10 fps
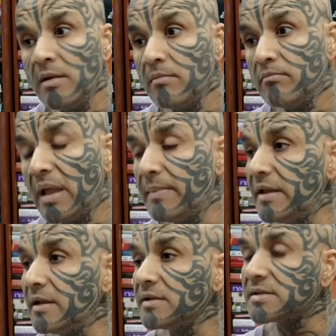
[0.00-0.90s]
Maybe
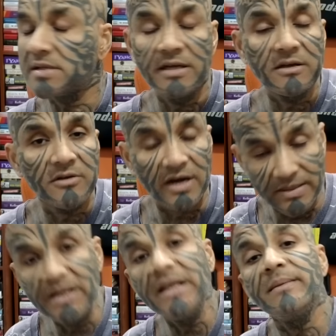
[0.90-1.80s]
he is
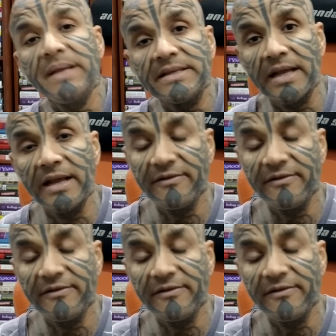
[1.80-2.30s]
incredibly amazing.